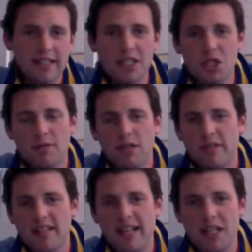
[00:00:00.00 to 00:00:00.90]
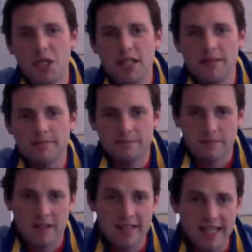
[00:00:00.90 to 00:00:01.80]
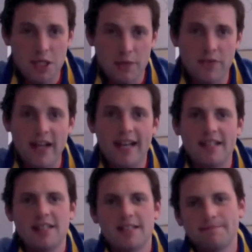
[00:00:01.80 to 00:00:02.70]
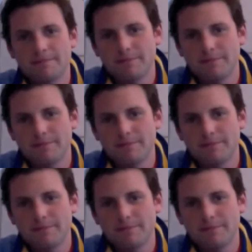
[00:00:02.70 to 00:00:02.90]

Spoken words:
Ichiro is aging. He's aging fast.